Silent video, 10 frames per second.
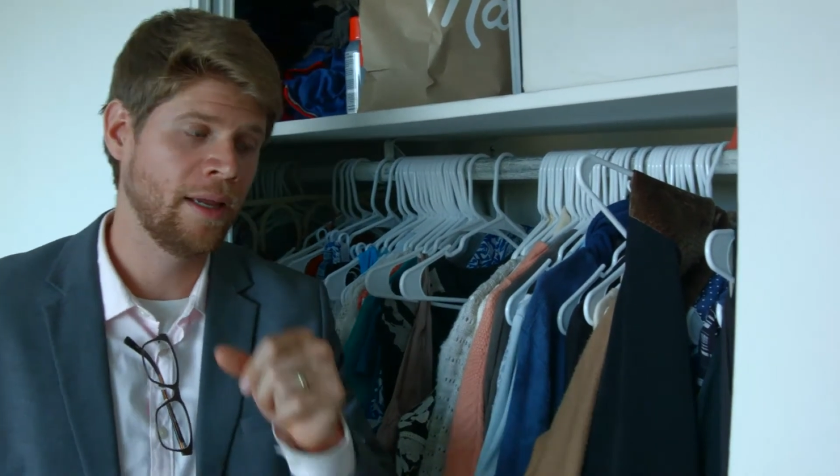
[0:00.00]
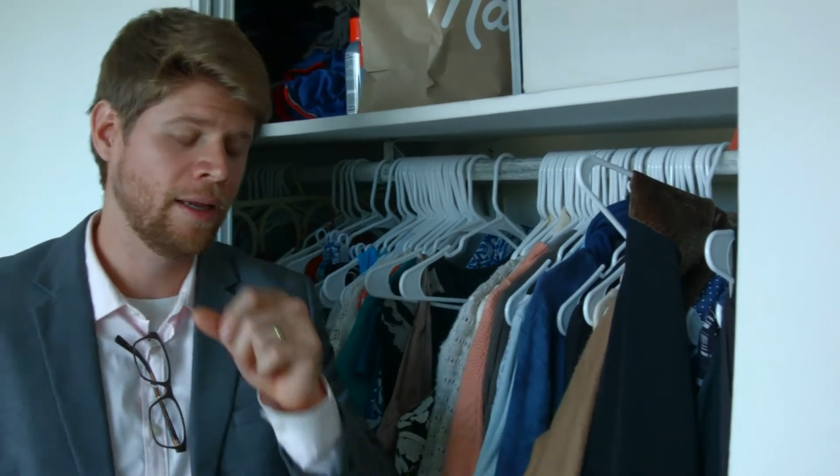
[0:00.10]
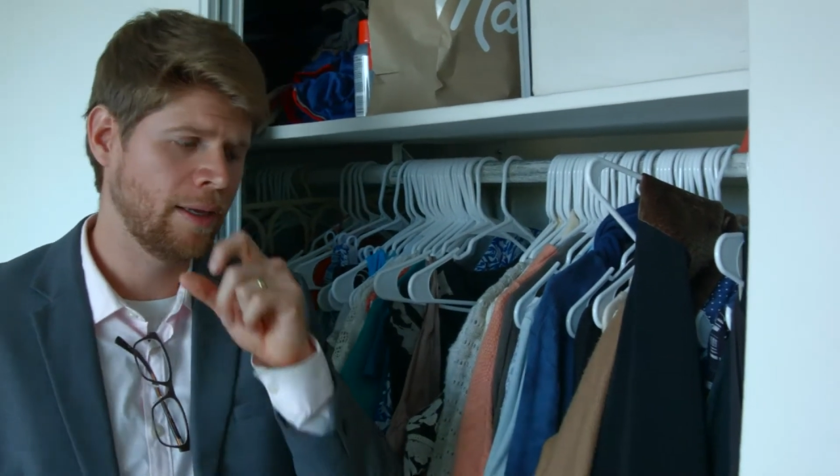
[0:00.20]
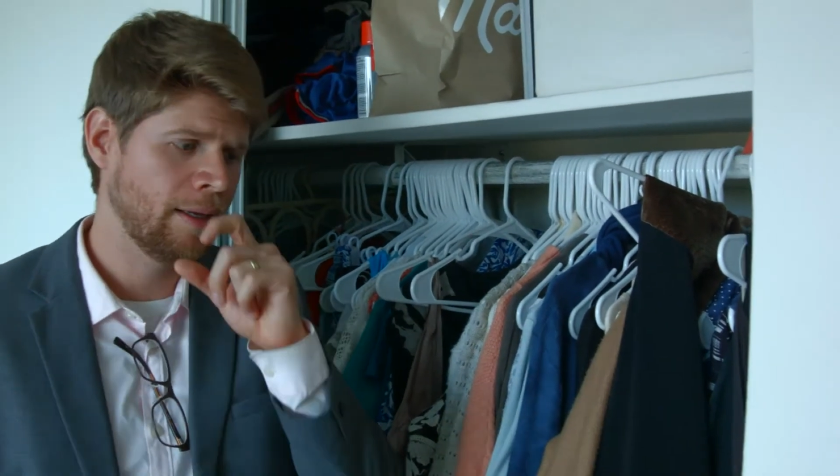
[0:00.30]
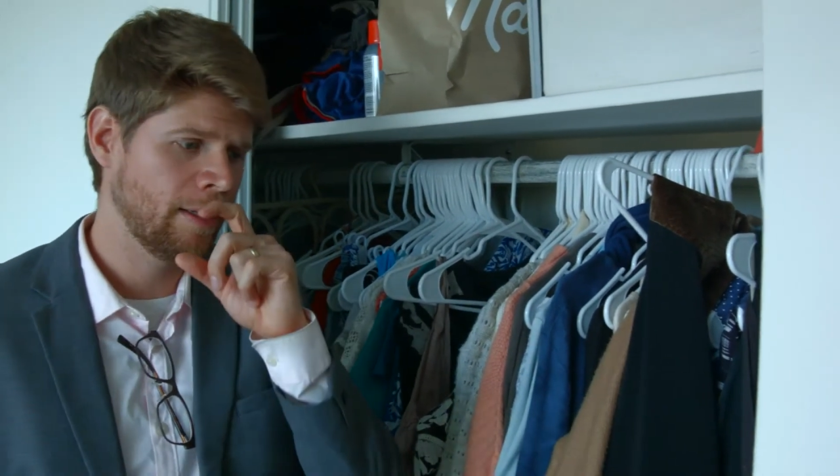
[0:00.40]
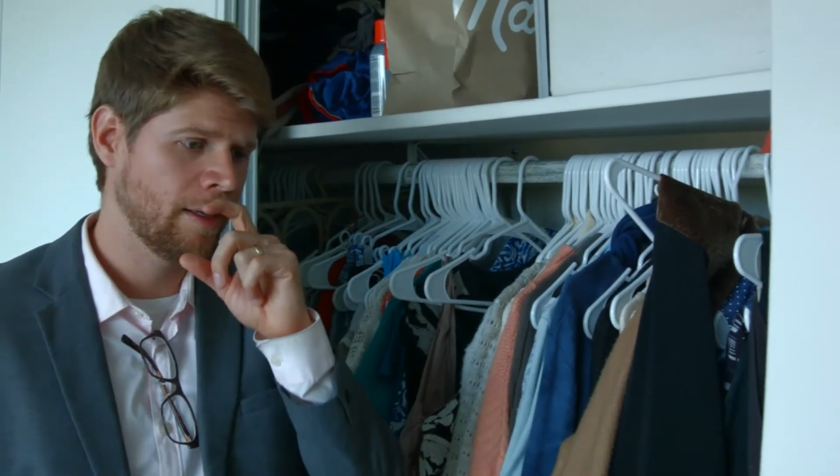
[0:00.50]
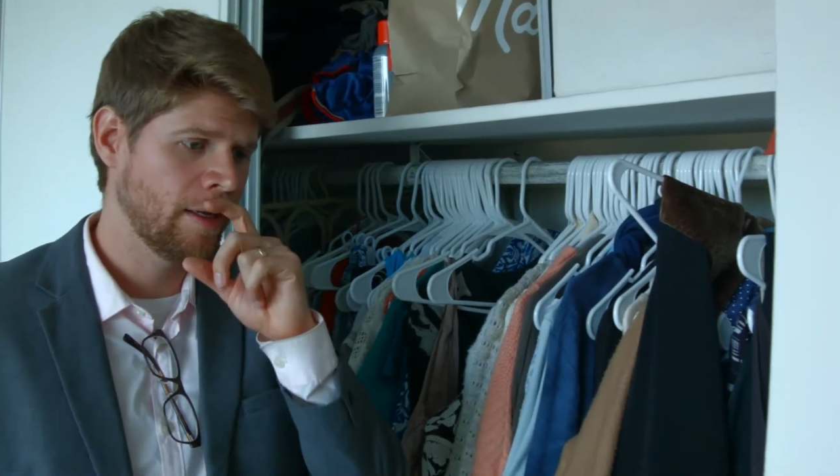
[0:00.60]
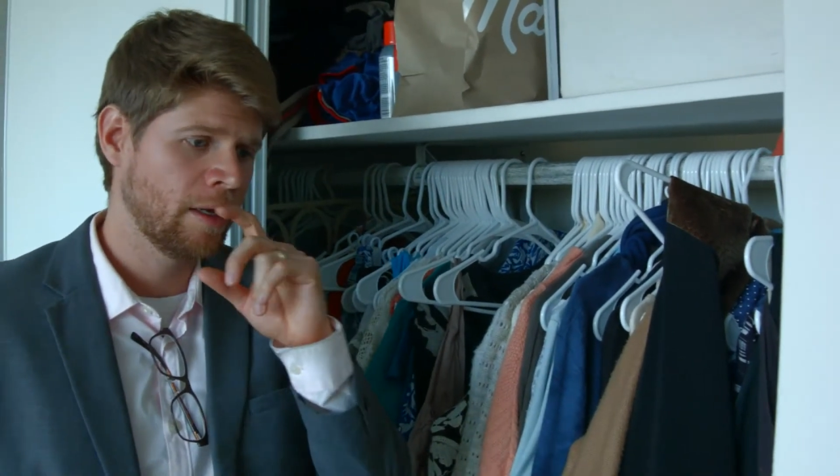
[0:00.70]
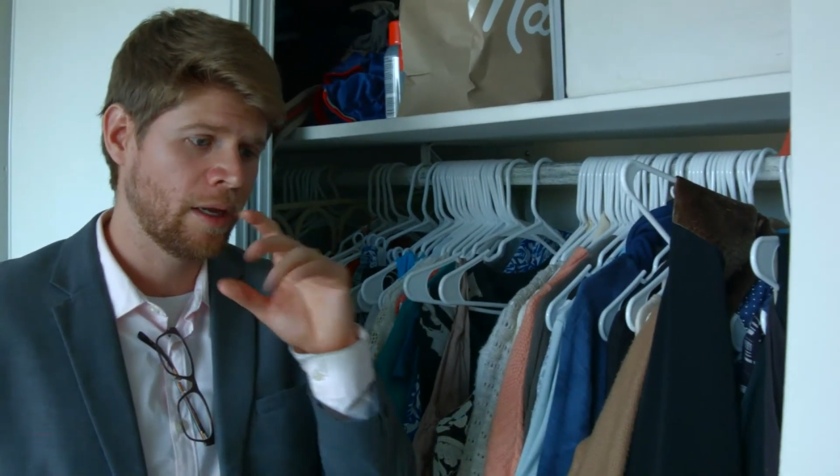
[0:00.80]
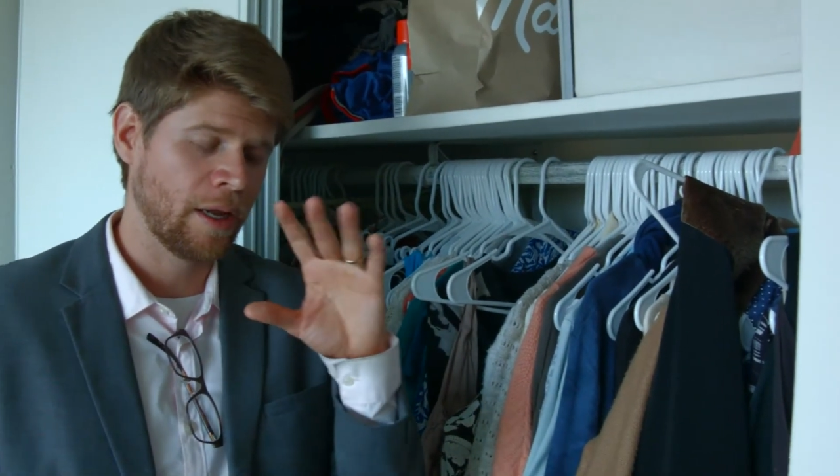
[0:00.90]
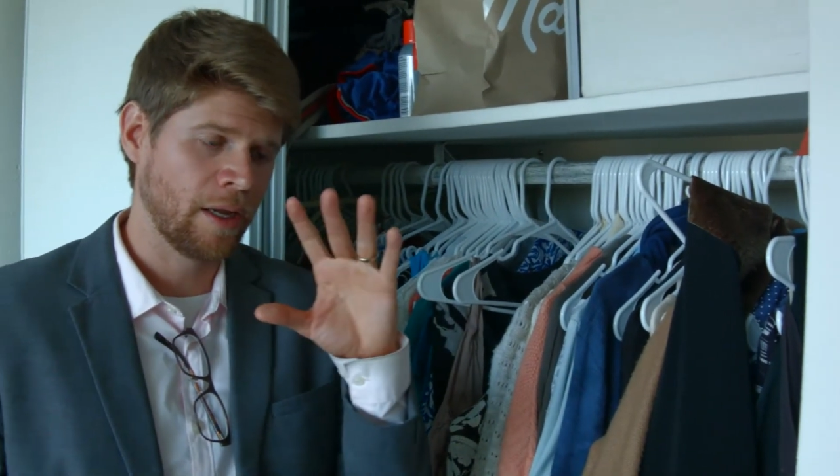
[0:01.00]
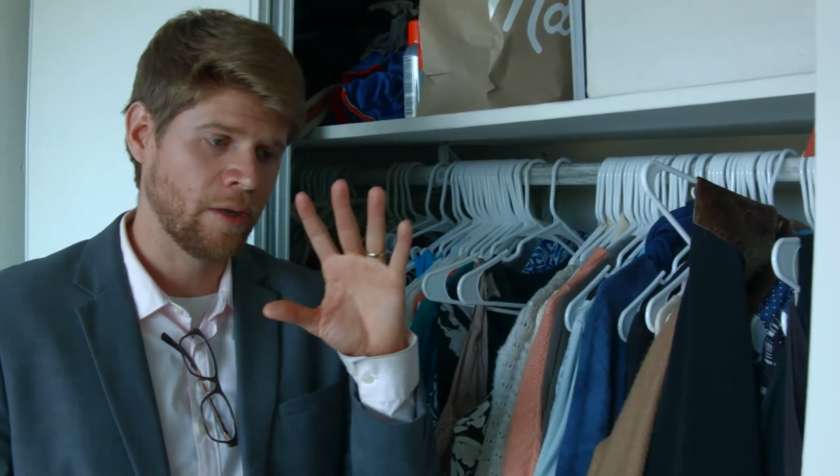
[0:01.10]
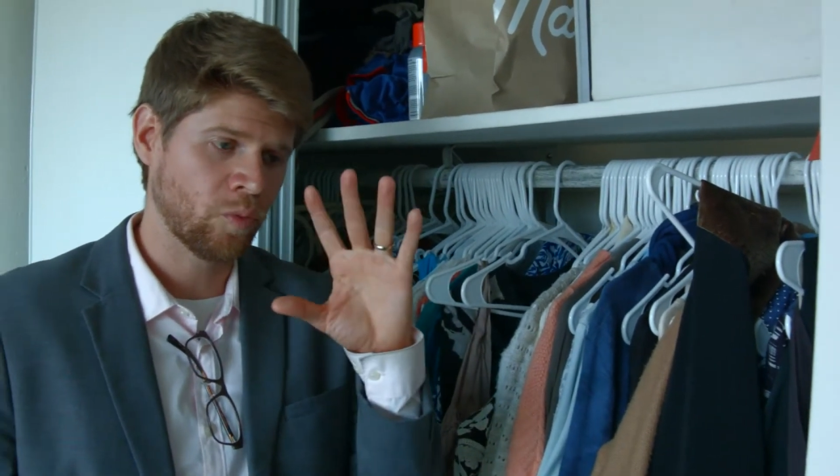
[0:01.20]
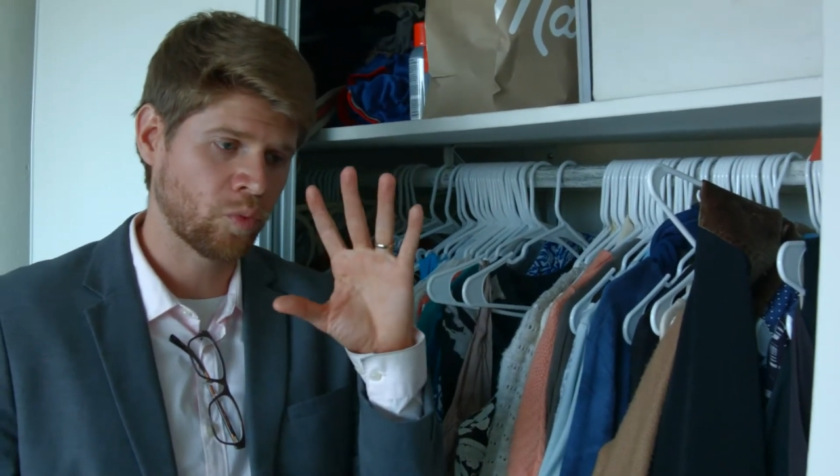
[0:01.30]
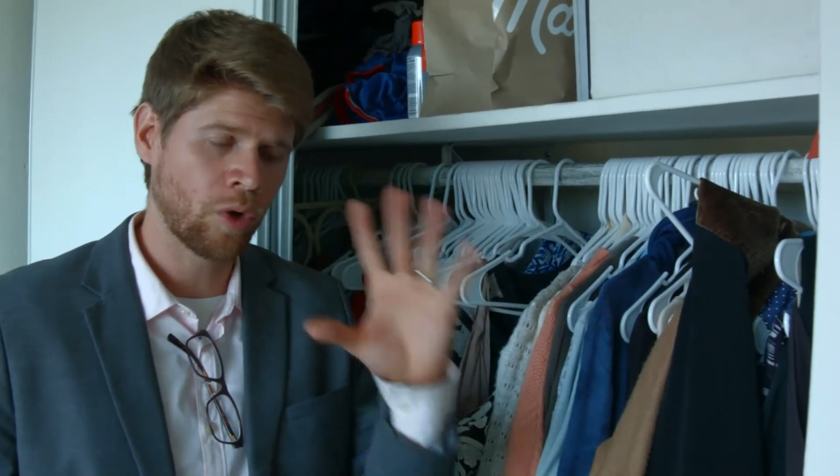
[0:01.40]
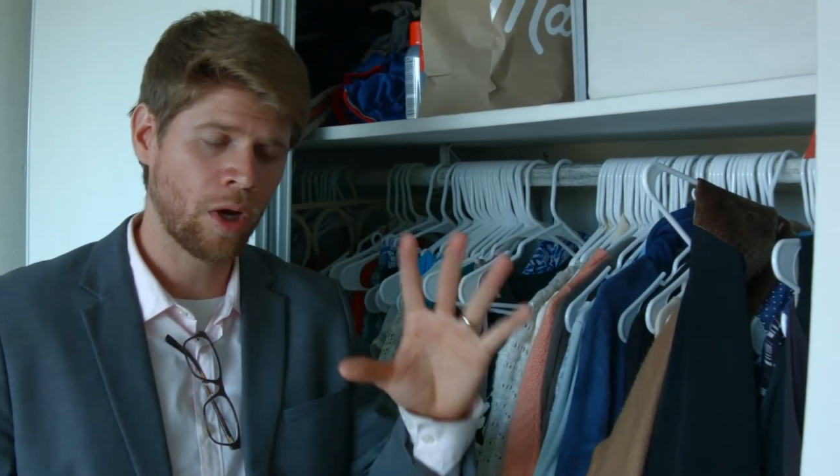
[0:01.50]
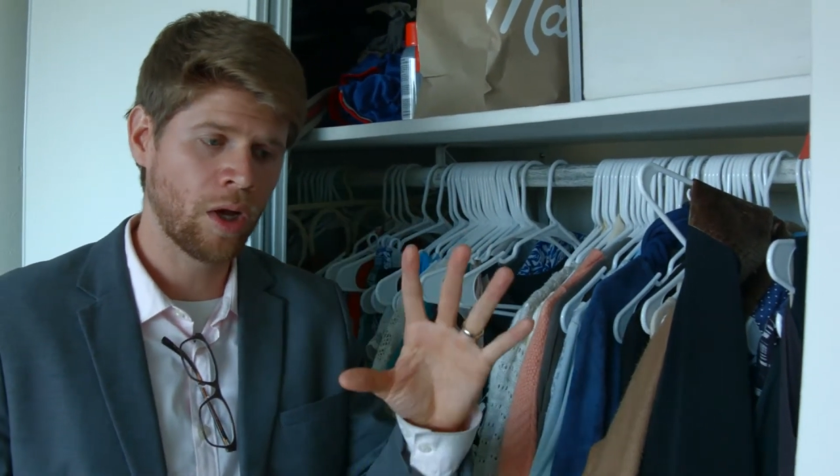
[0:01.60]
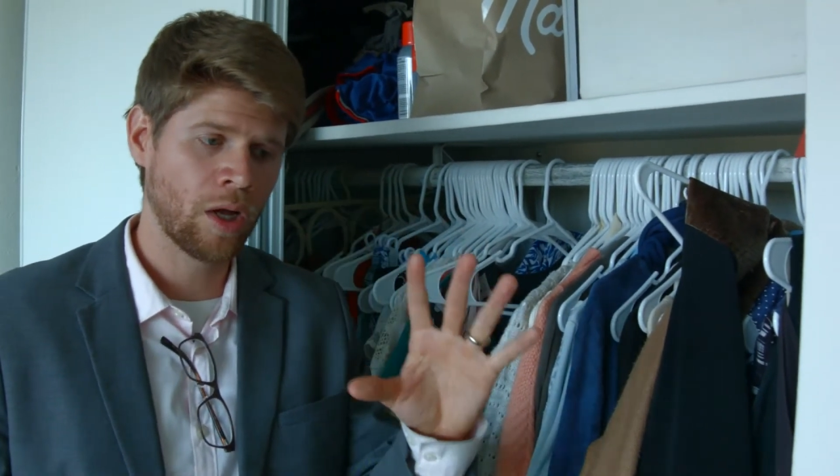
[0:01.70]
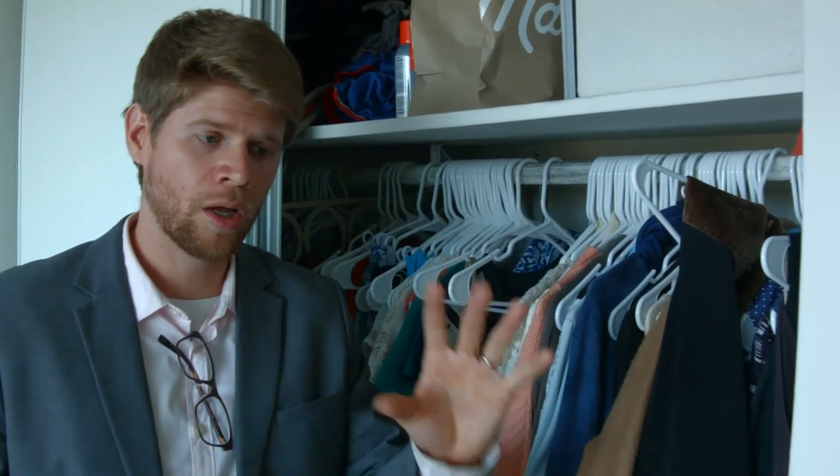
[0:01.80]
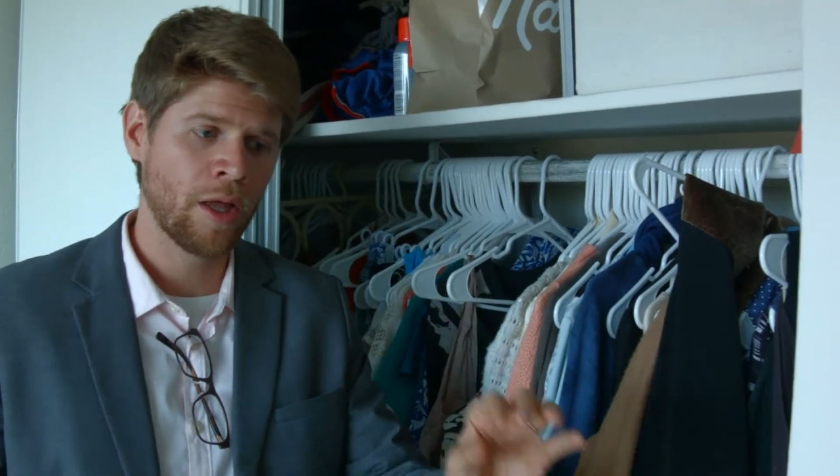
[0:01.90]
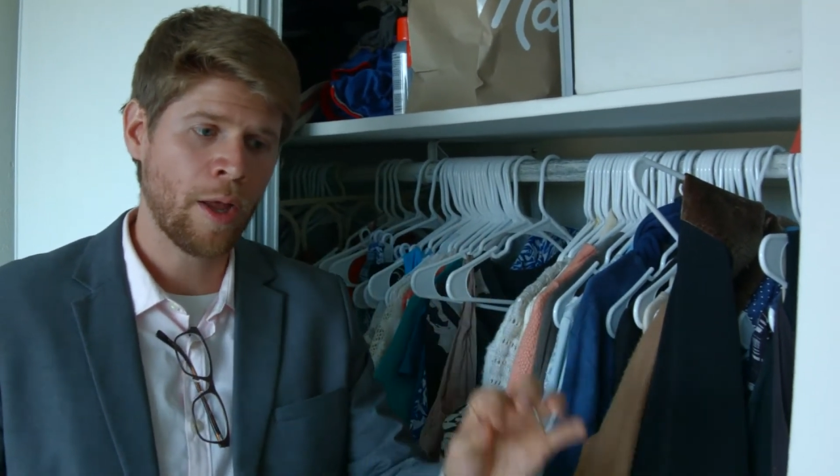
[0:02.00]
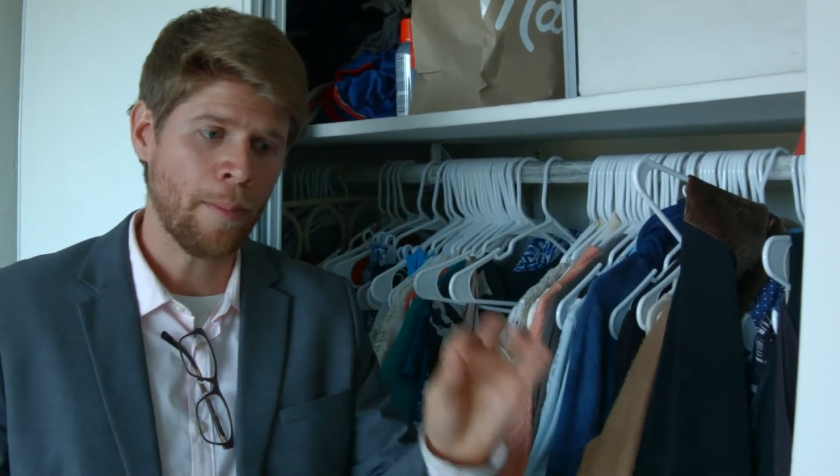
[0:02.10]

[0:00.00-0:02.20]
a a raw